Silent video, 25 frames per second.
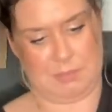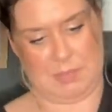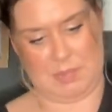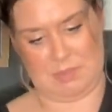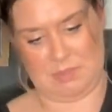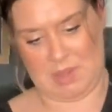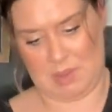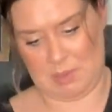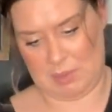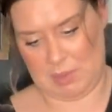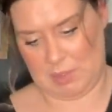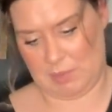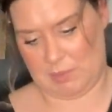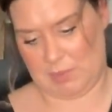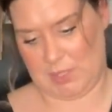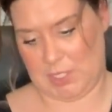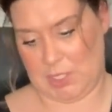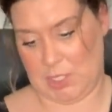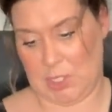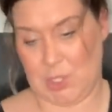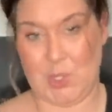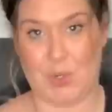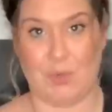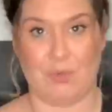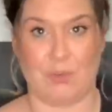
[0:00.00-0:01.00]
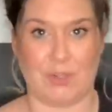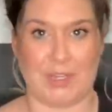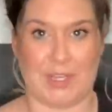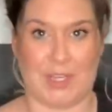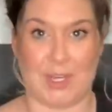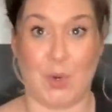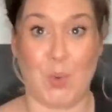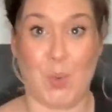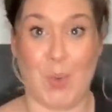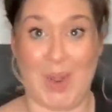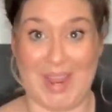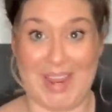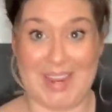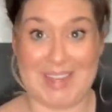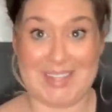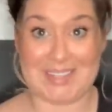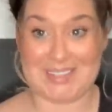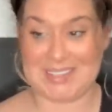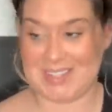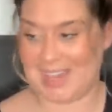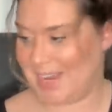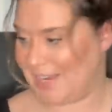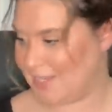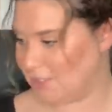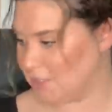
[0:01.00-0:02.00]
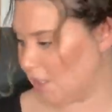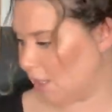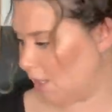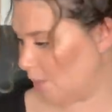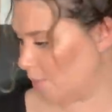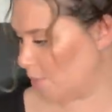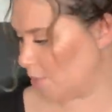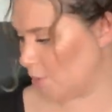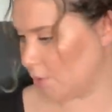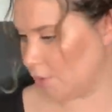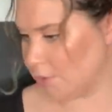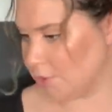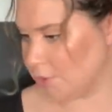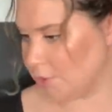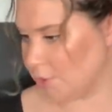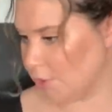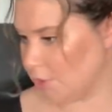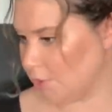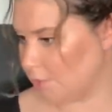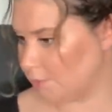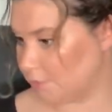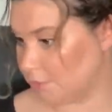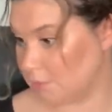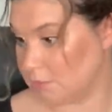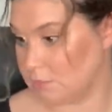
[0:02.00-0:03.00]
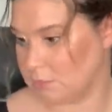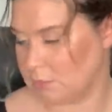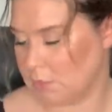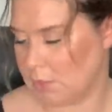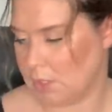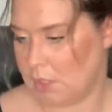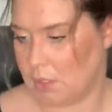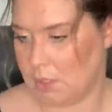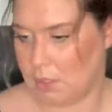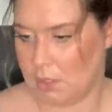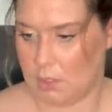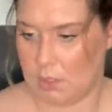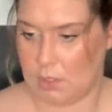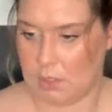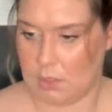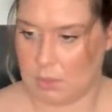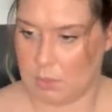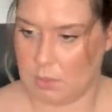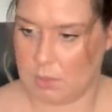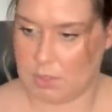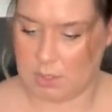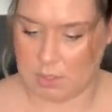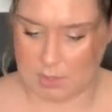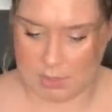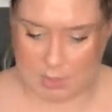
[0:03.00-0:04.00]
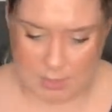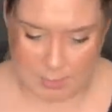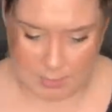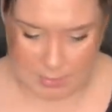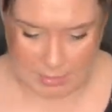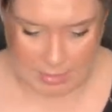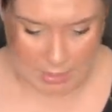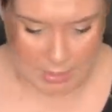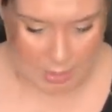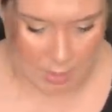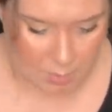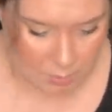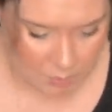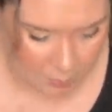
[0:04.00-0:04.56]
And maybe it'd be cute over like a white tank top or shirt. Well, there we go.